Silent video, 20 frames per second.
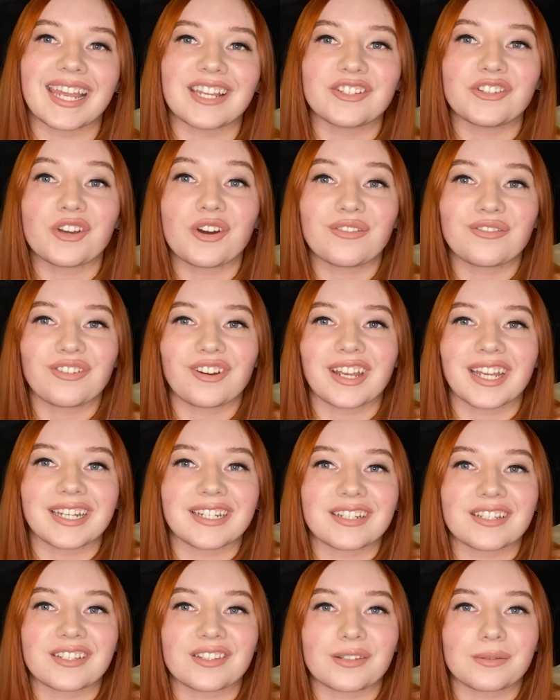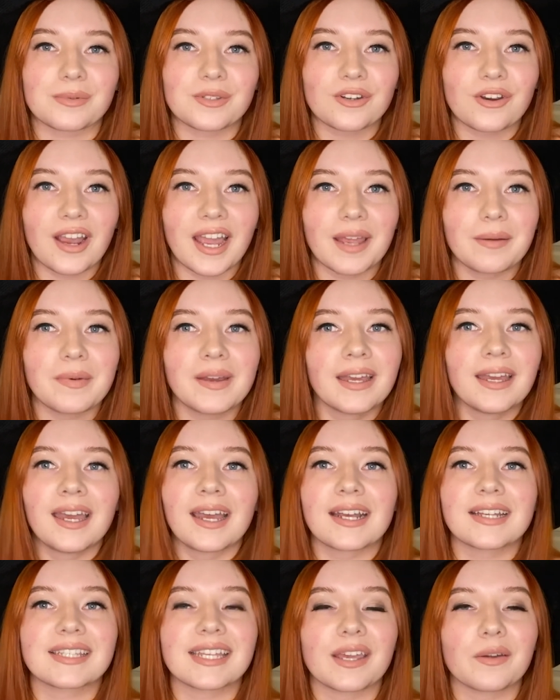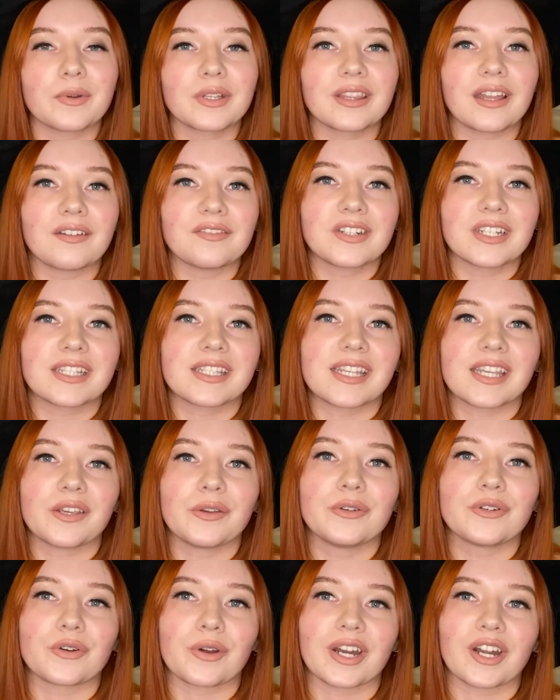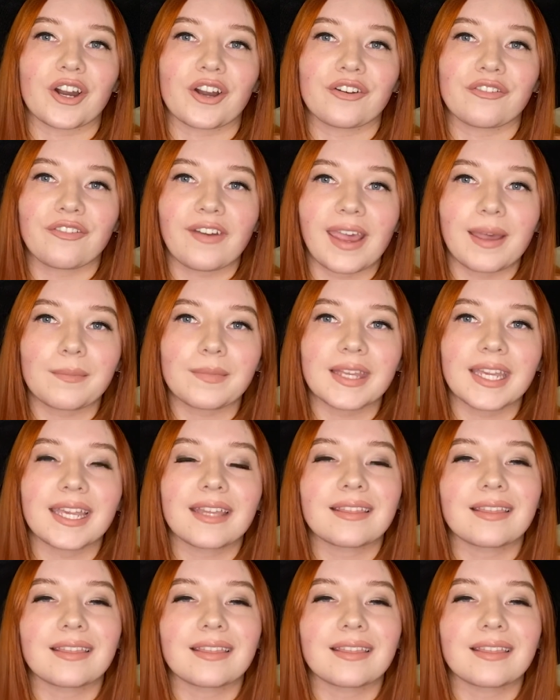And don't forget to subscribe because I would love to see you join our family.